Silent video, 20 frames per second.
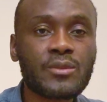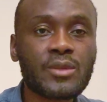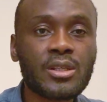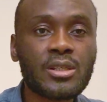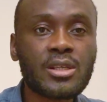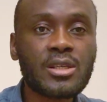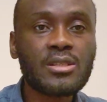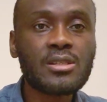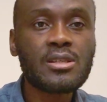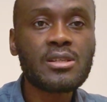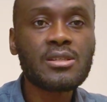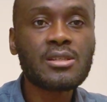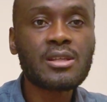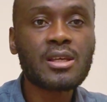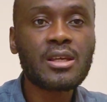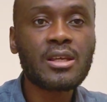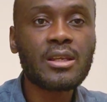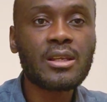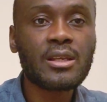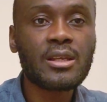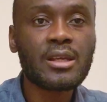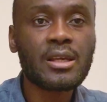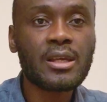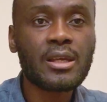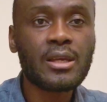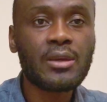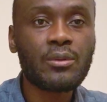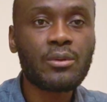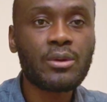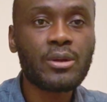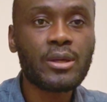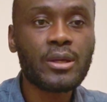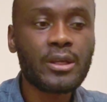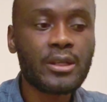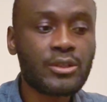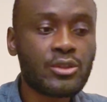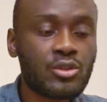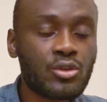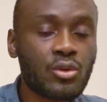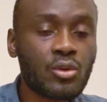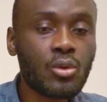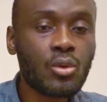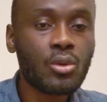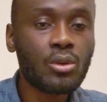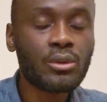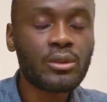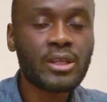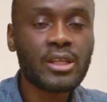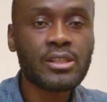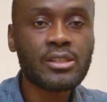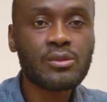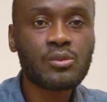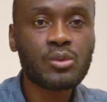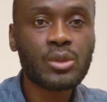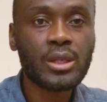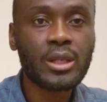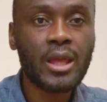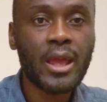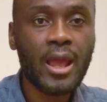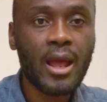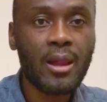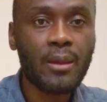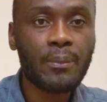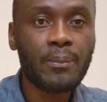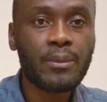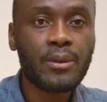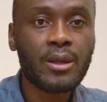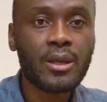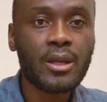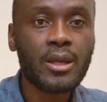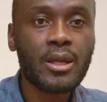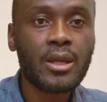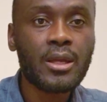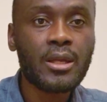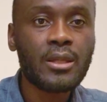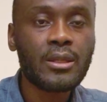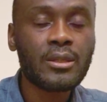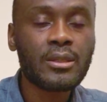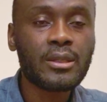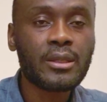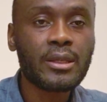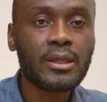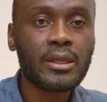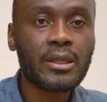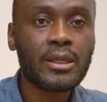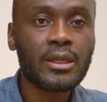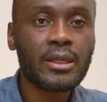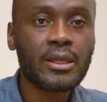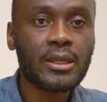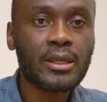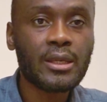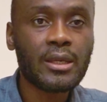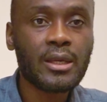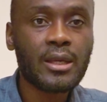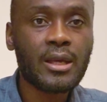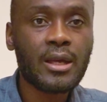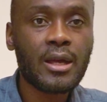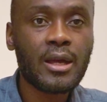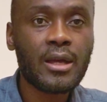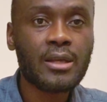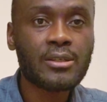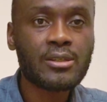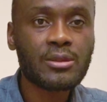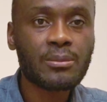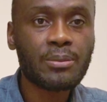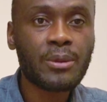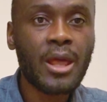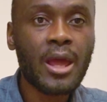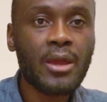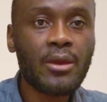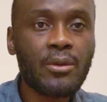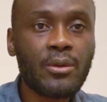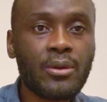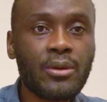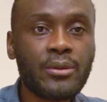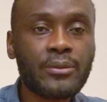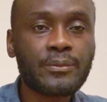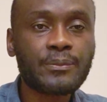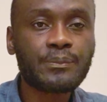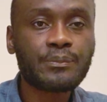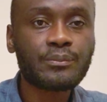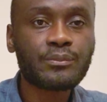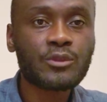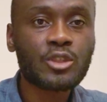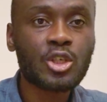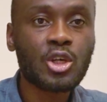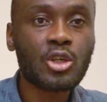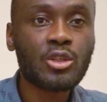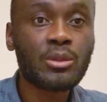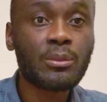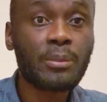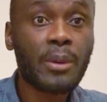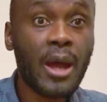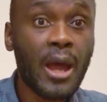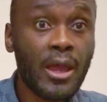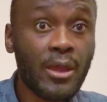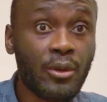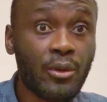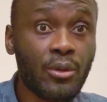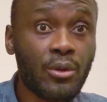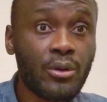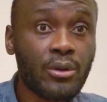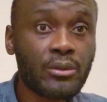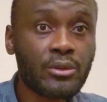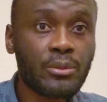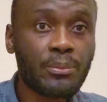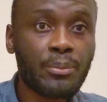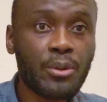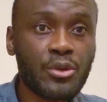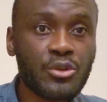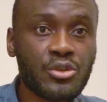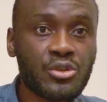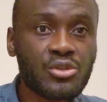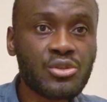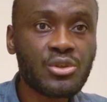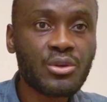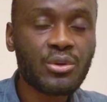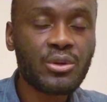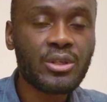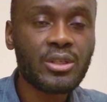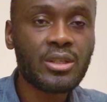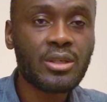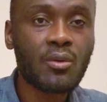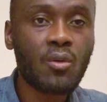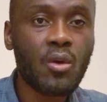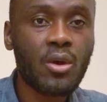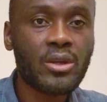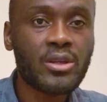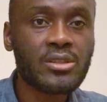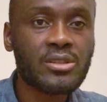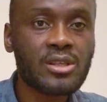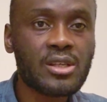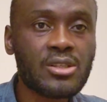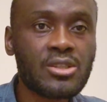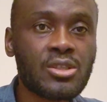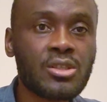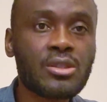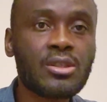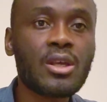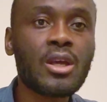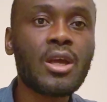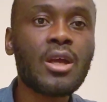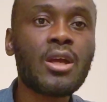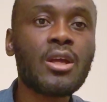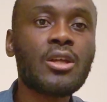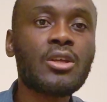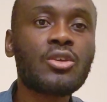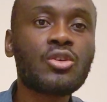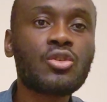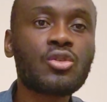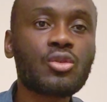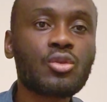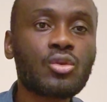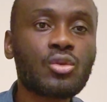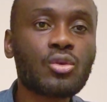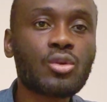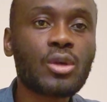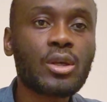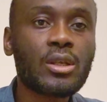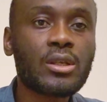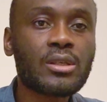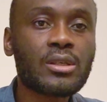This is a tool that will help the supplier, the buyer, the purchaser in the organization to